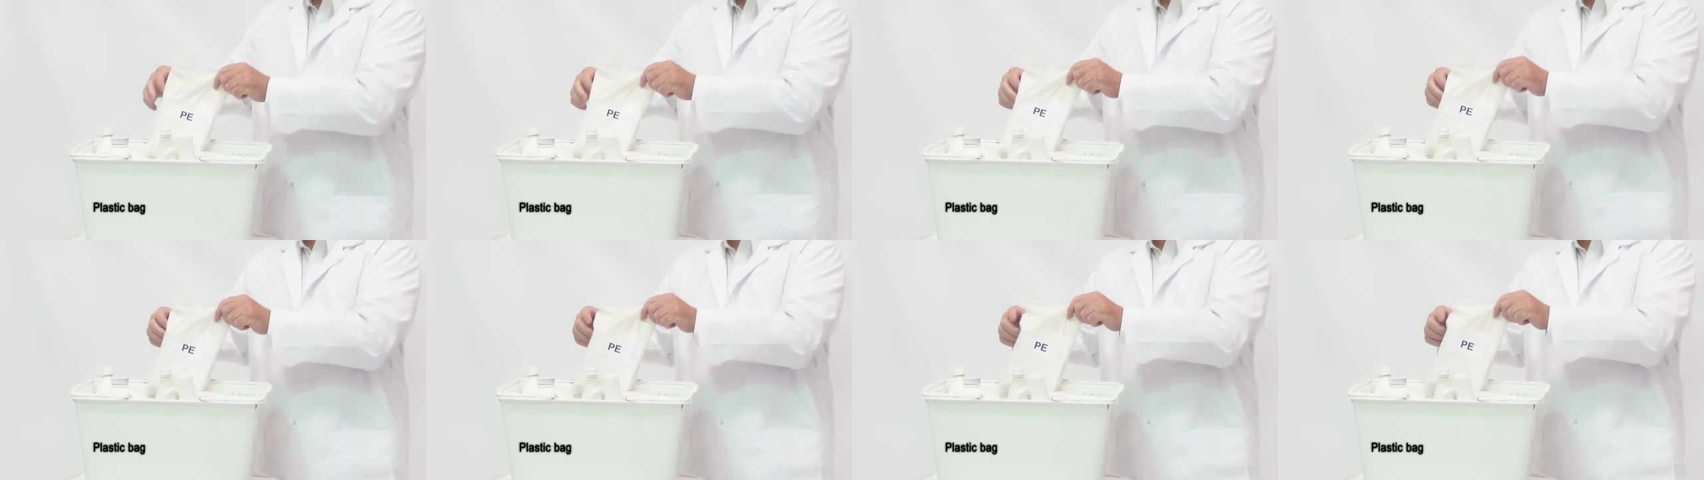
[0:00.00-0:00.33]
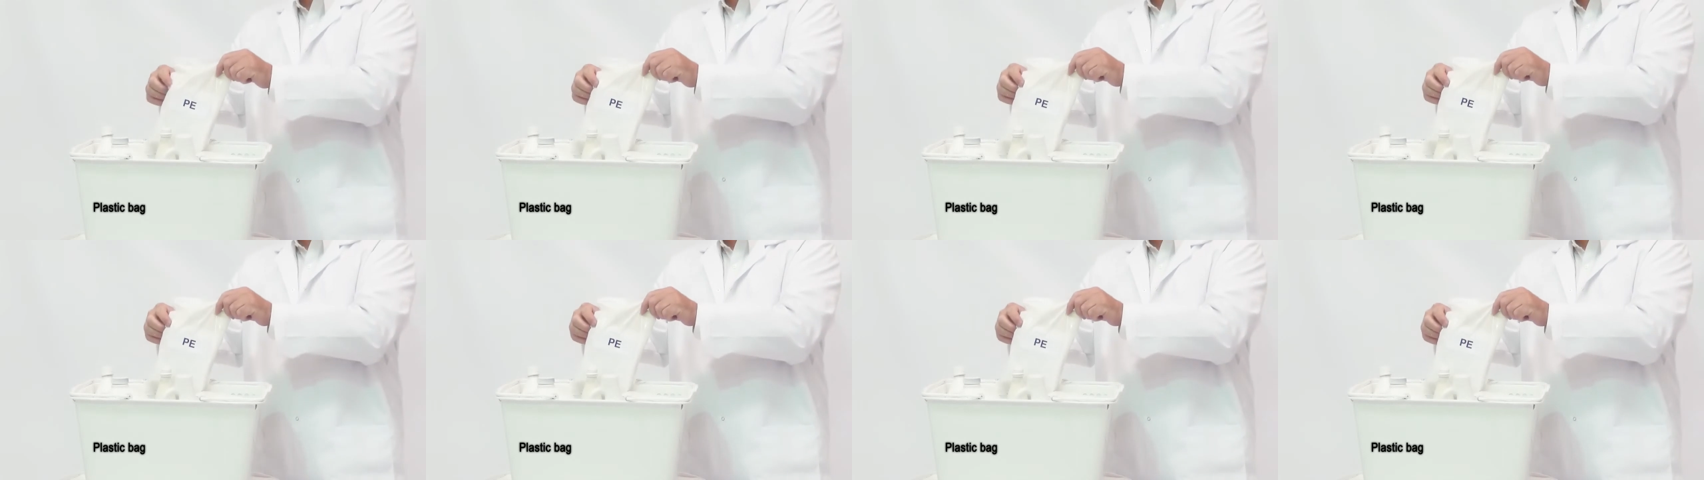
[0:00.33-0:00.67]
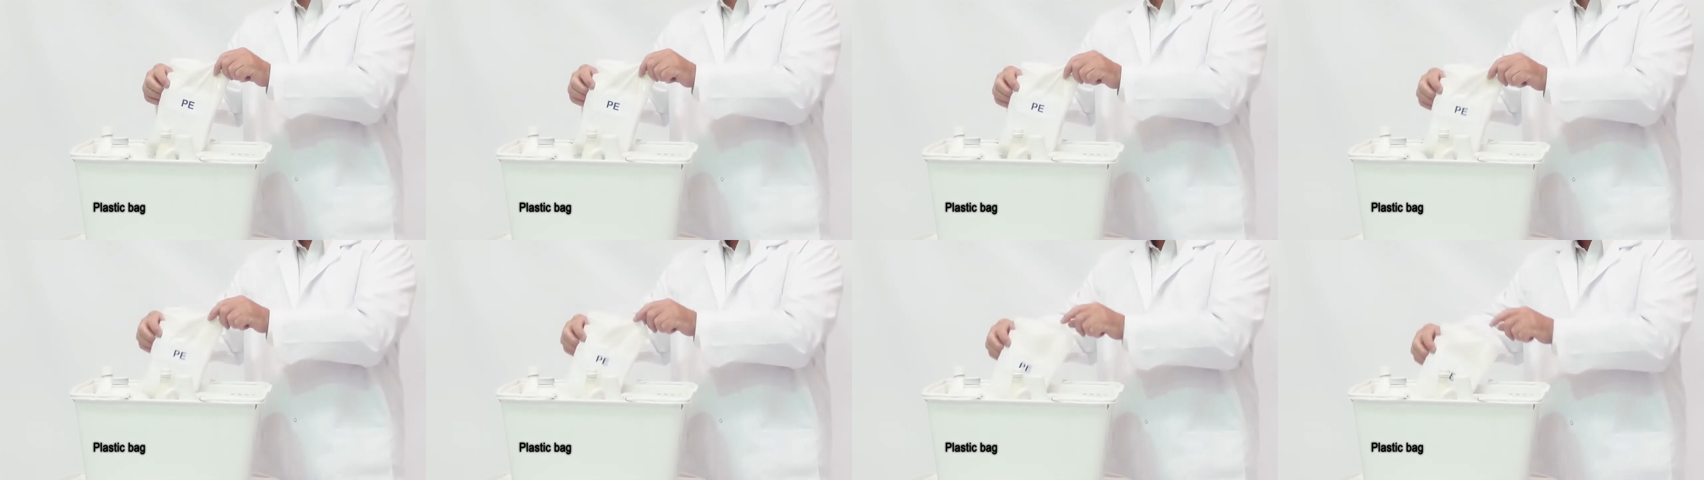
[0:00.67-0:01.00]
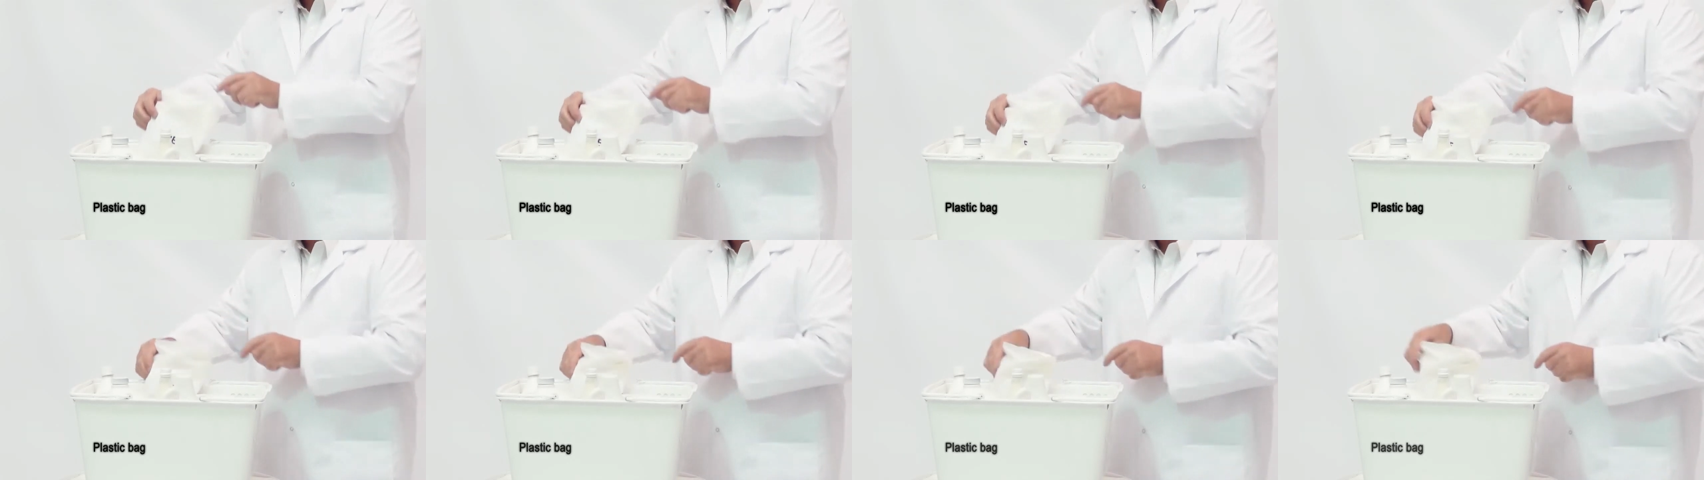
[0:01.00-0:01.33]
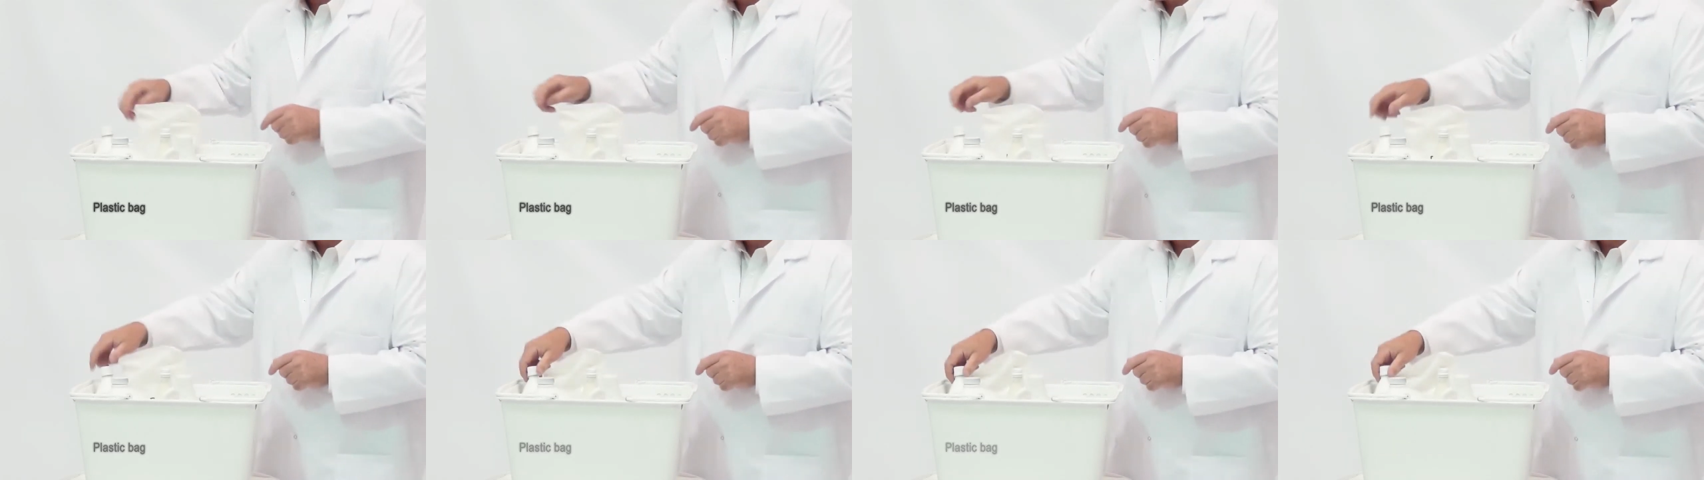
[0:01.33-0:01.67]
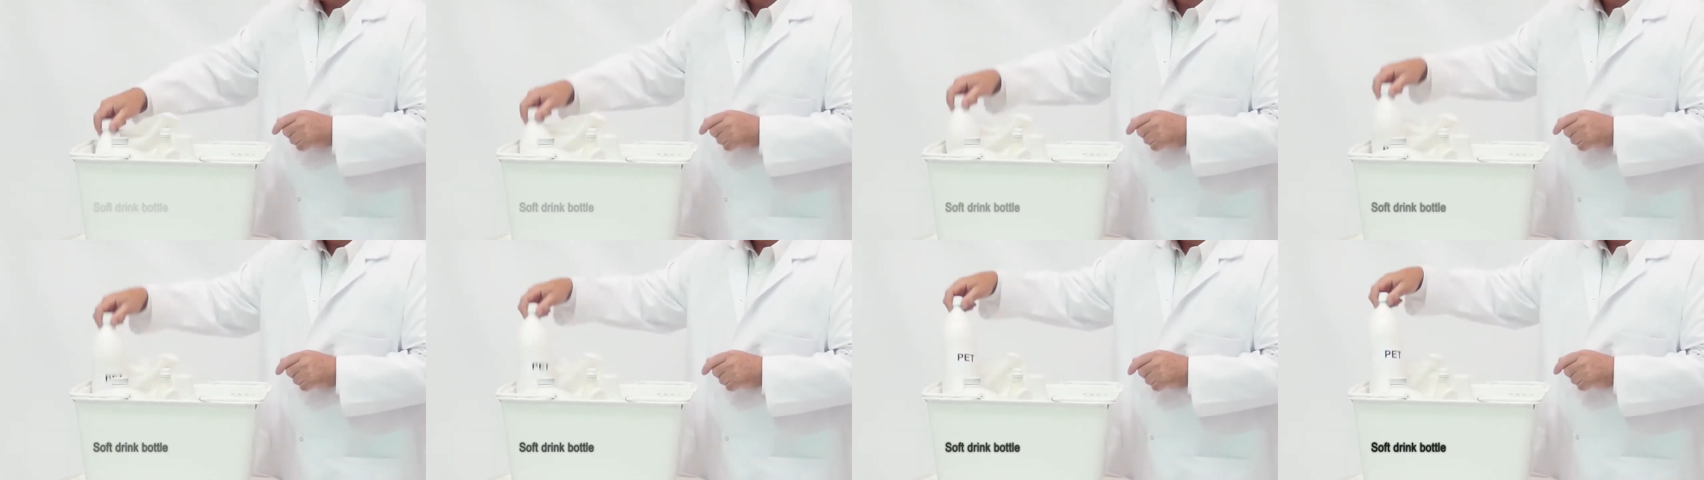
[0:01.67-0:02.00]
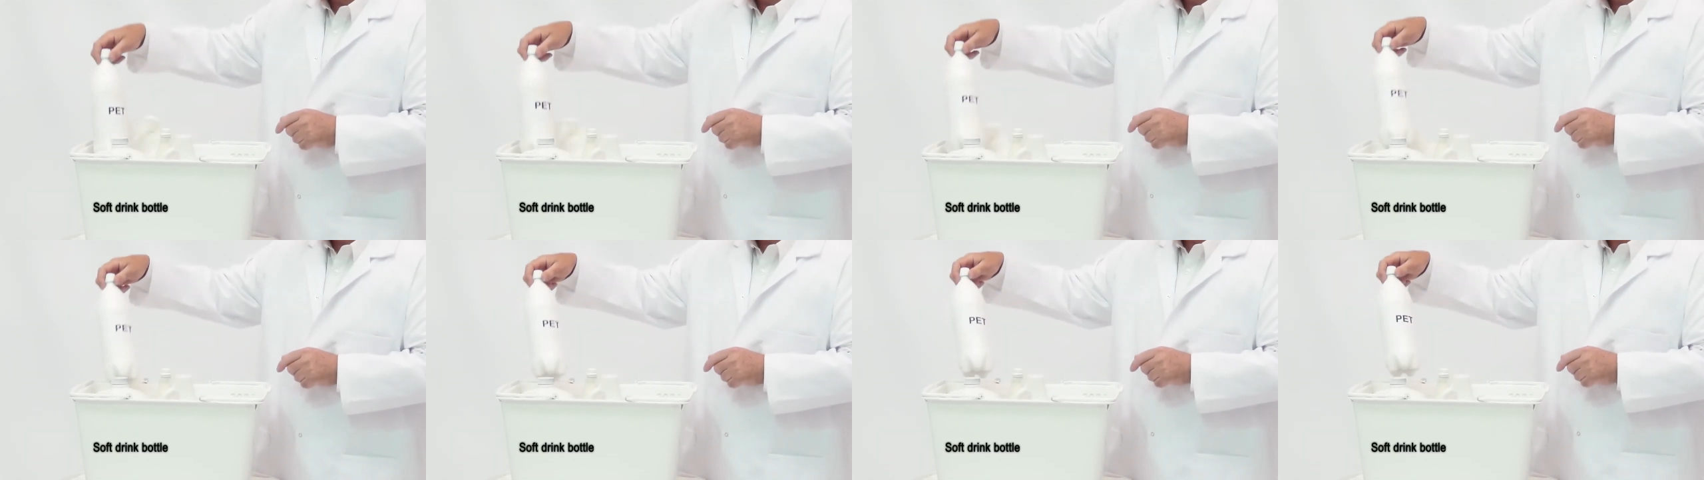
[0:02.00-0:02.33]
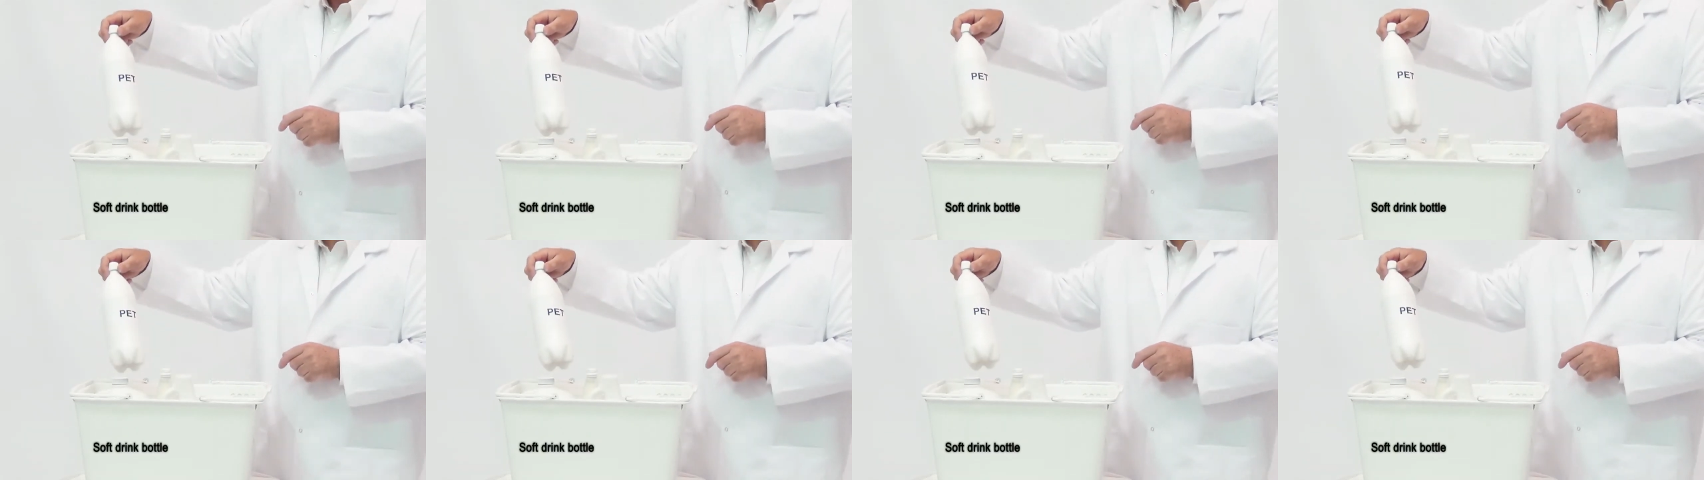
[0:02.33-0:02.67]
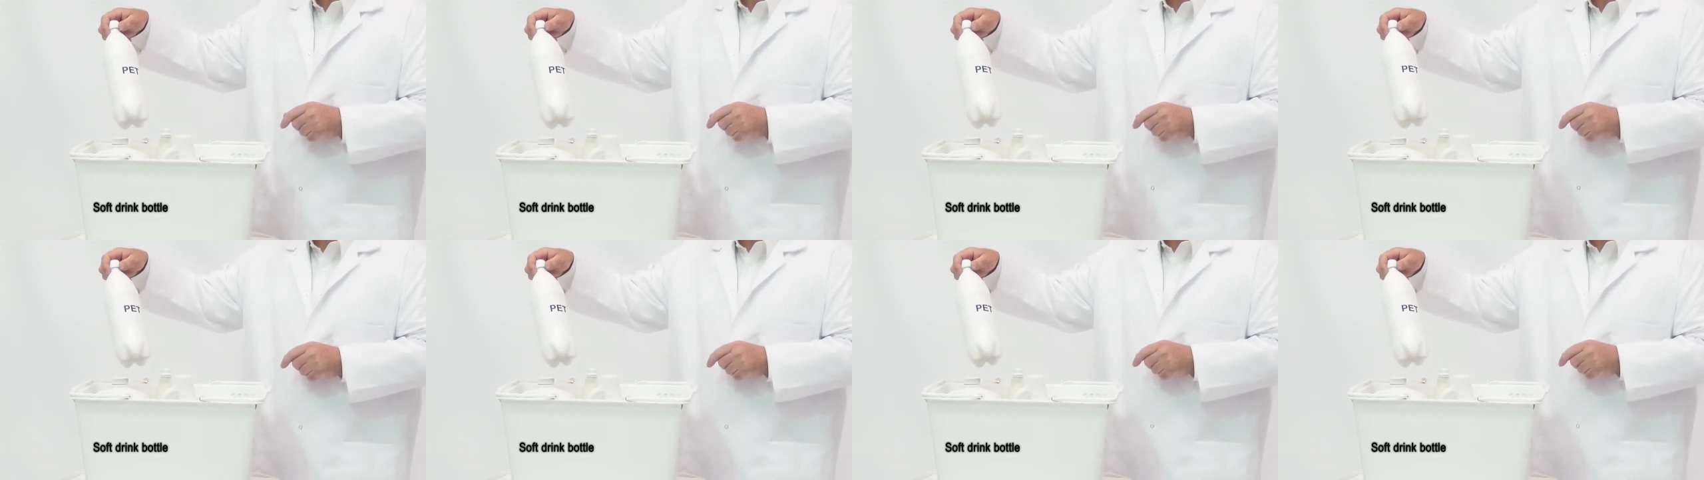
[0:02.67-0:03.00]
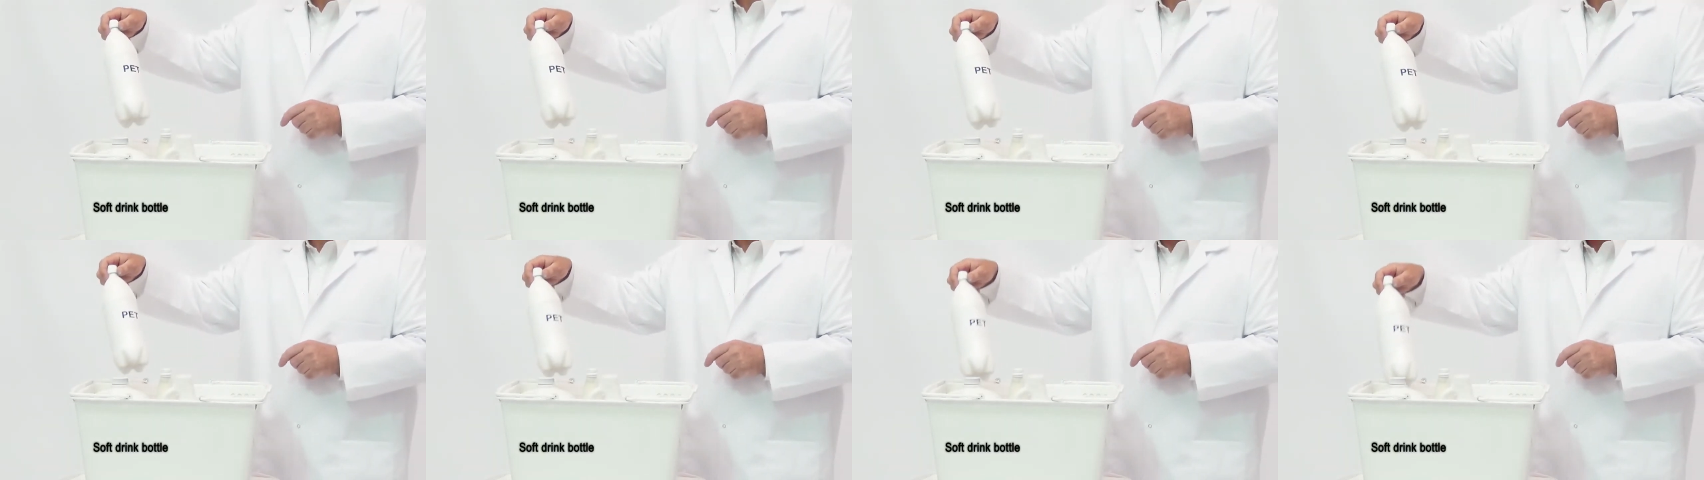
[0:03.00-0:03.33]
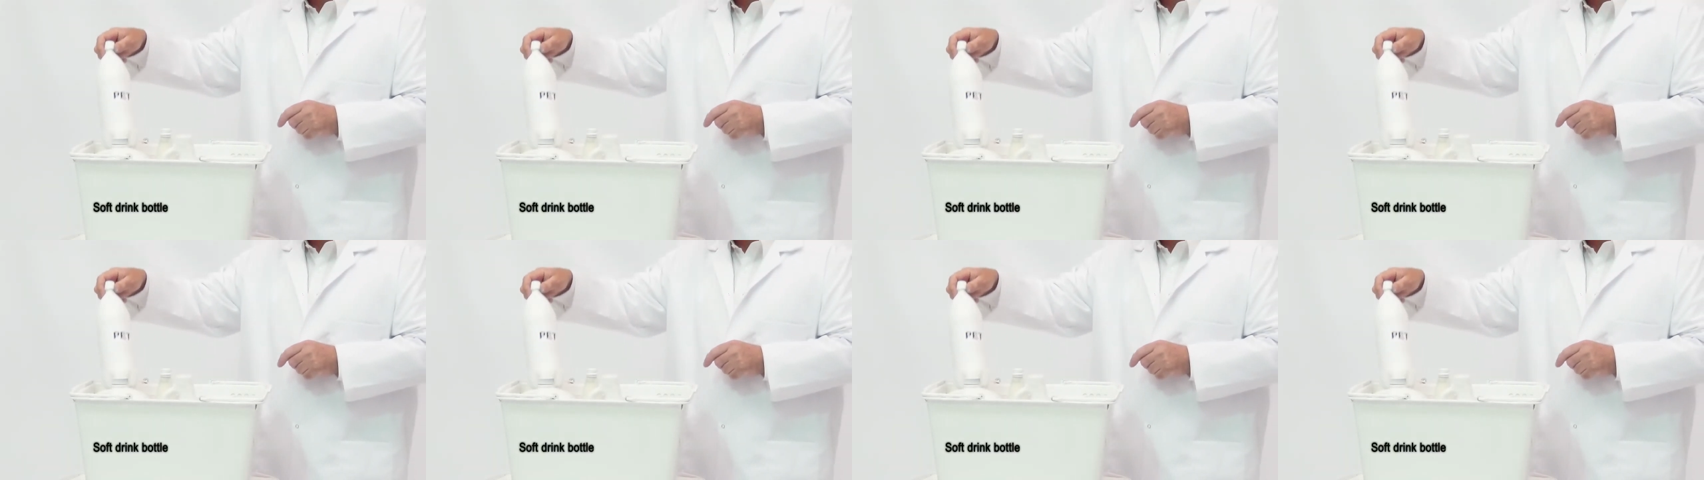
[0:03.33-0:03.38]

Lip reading: (no speaker visible)